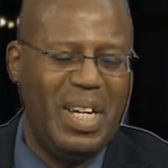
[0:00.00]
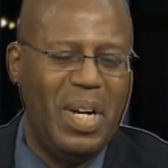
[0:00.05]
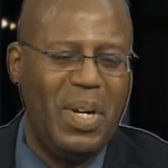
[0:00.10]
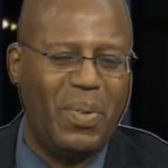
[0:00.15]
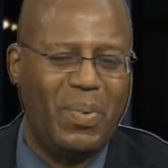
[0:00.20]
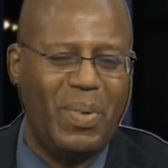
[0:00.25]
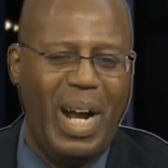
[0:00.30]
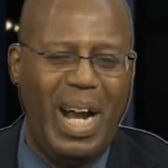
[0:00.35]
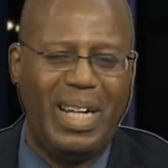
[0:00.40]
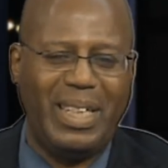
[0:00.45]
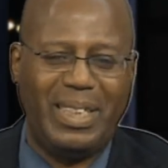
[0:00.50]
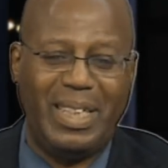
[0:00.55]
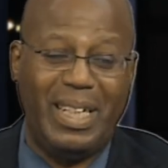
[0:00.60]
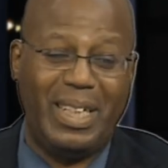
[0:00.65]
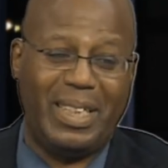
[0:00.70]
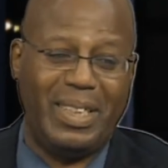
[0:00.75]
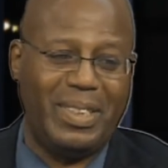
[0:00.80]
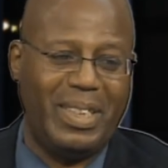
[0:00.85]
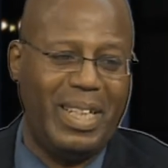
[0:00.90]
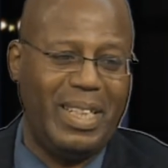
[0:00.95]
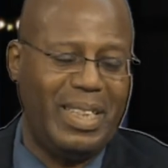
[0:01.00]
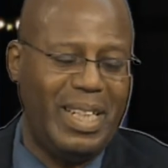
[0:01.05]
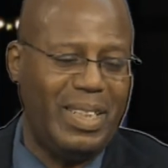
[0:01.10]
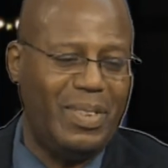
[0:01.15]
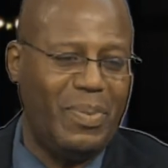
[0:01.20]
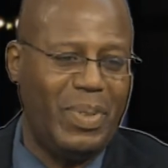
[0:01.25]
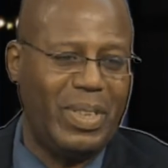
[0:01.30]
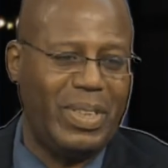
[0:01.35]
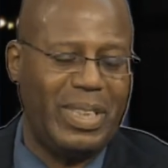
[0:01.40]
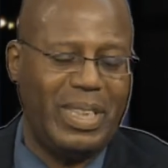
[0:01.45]
Right. Yeah, because they
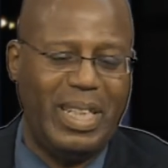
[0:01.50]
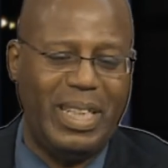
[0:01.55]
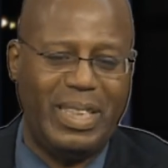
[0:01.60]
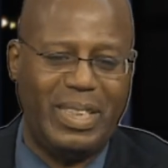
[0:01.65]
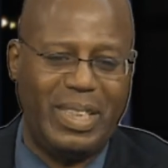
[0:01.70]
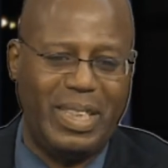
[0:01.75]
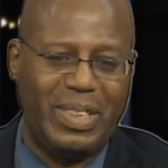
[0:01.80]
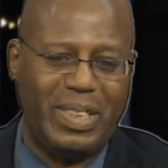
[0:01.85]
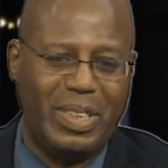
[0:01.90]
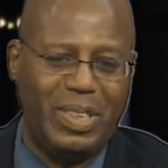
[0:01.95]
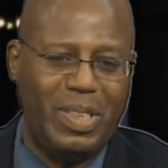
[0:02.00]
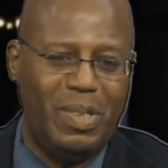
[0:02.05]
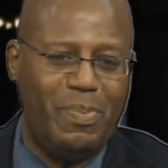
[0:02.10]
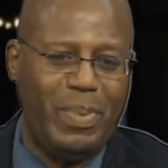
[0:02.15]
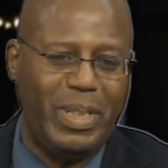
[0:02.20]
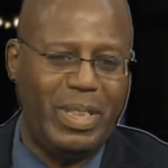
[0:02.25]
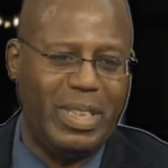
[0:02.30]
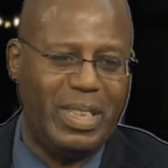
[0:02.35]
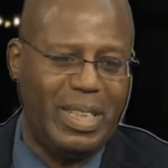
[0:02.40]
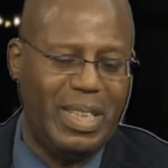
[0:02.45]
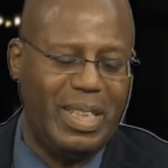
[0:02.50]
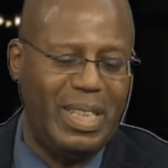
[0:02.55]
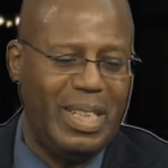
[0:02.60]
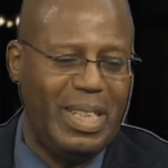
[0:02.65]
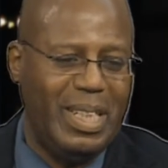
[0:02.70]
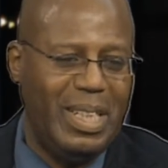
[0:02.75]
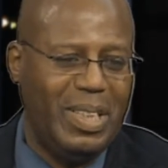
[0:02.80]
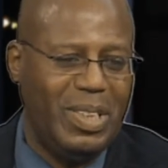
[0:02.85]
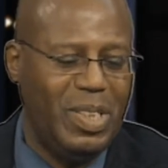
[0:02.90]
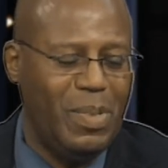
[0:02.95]
don't want to see. Yeah, there's a little bit
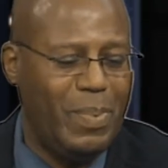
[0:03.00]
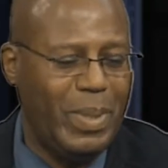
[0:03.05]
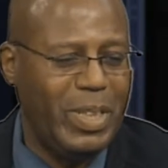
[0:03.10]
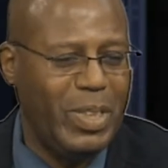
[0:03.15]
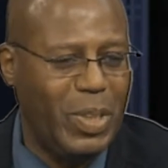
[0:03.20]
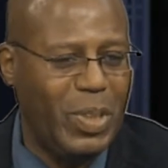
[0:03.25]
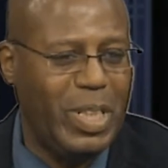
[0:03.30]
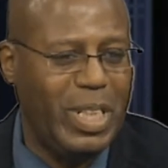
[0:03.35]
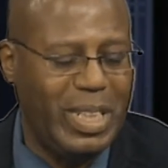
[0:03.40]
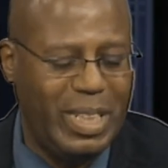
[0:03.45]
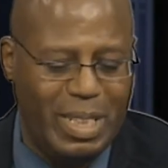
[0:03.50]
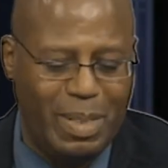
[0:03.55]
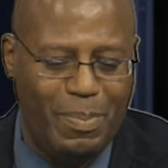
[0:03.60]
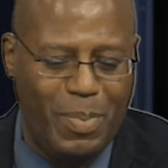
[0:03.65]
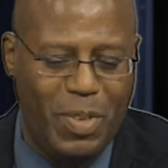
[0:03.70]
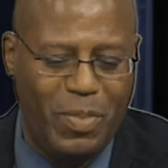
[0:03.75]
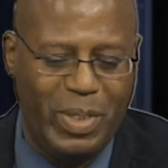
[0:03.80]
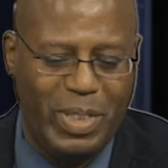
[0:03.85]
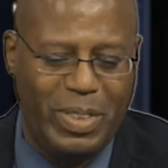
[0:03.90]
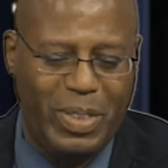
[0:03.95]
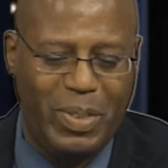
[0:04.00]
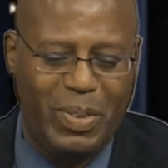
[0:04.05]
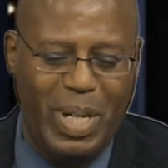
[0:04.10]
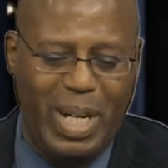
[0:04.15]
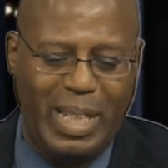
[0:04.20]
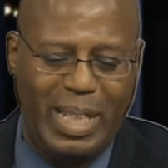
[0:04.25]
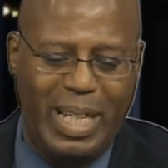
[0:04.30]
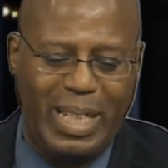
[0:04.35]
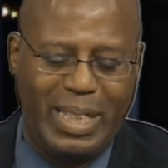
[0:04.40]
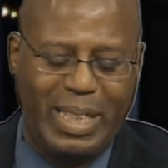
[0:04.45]
nudity in the movie too.
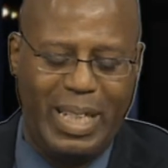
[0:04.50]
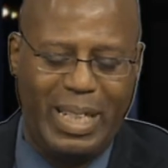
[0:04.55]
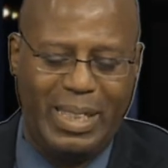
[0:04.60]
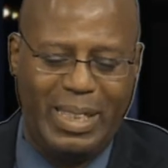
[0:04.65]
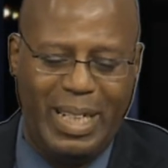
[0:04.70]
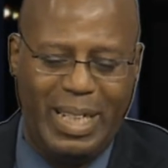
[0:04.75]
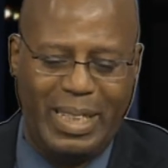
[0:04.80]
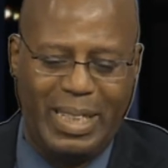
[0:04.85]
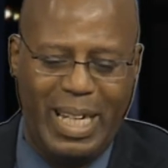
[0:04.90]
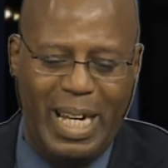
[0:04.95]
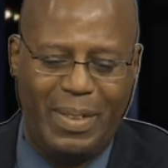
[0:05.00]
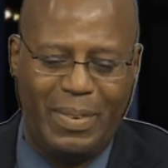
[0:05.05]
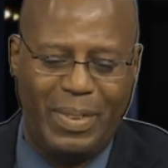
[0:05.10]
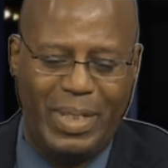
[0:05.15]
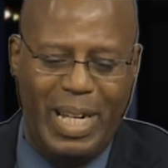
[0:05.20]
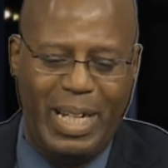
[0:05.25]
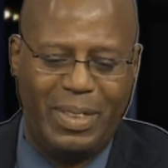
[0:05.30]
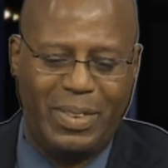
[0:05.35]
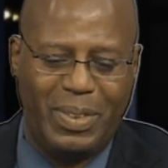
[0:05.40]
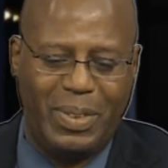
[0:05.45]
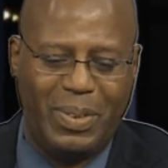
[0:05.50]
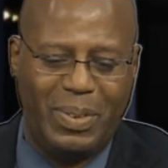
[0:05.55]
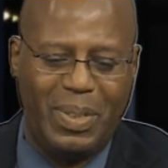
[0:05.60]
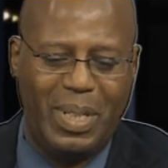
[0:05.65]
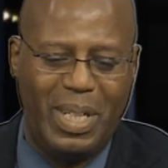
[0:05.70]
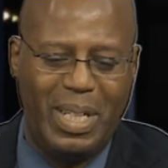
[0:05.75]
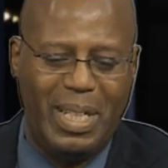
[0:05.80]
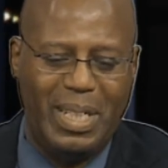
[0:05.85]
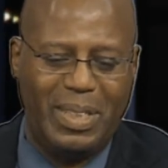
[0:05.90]
I gather that too.